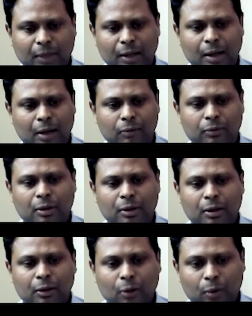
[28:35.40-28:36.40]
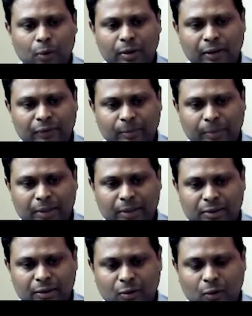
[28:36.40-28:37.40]
Now, knowing if the
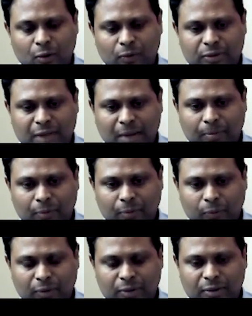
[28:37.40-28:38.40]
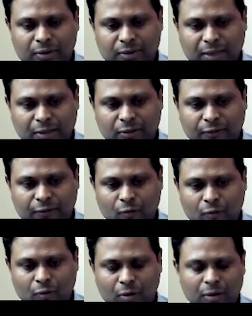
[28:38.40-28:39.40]
PLC code was tampered with is essential
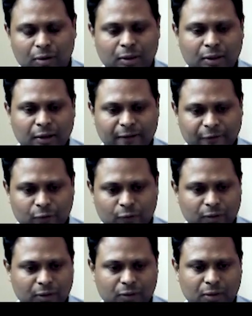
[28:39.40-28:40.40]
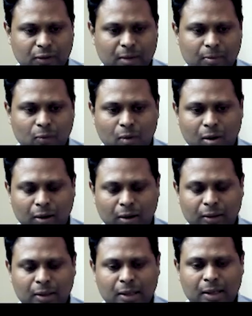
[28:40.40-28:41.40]
for a few things. So number one,
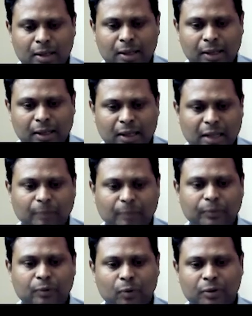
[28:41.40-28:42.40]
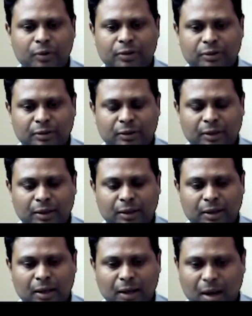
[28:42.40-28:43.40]
it'll help you notice
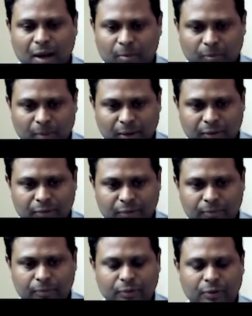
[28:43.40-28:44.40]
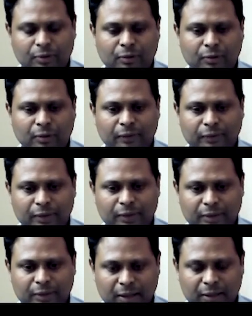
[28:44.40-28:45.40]
the compromise. So if the
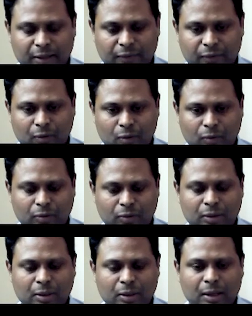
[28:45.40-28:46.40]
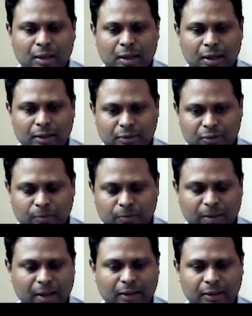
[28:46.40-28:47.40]
integrity of the code uh, is
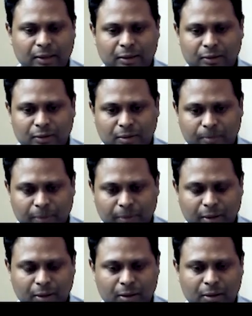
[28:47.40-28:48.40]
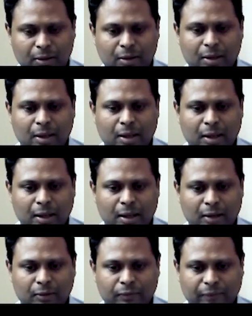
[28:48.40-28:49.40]
suspect, compare,
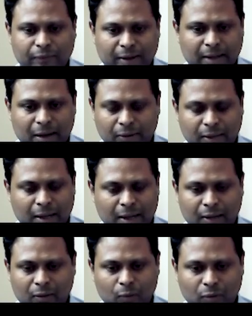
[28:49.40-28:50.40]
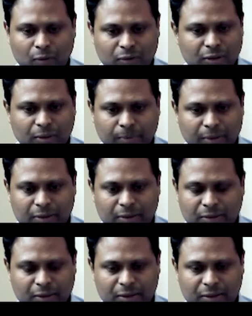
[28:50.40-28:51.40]
and you find out that what's in the
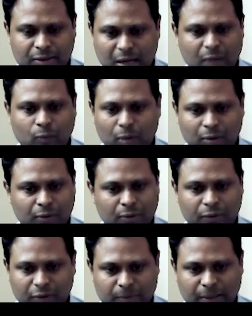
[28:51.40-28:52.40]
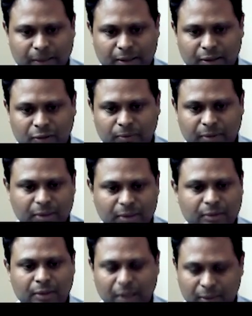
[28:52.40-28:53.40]
PLC is not what you expected it to
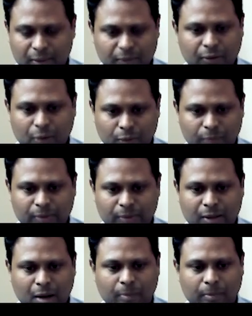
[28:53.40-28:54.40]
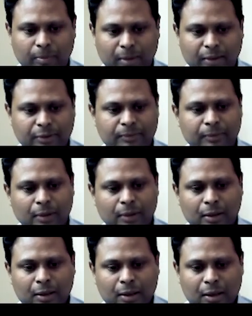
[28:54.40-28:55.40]
be, then you know you've been compromised.
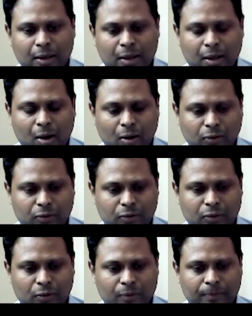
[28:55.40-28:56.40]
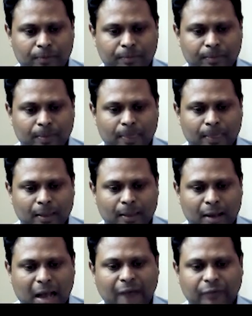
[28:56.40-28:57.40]
Also,
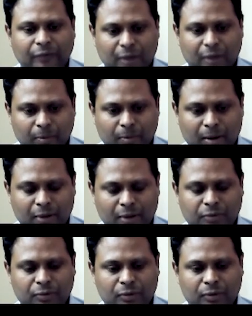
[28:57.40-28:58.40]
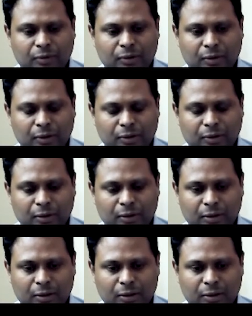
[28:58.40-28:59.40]
after compromise,
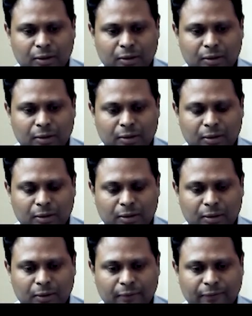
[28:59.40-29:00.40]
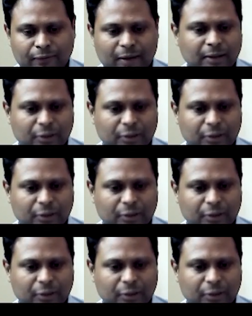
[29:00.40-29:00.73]
the file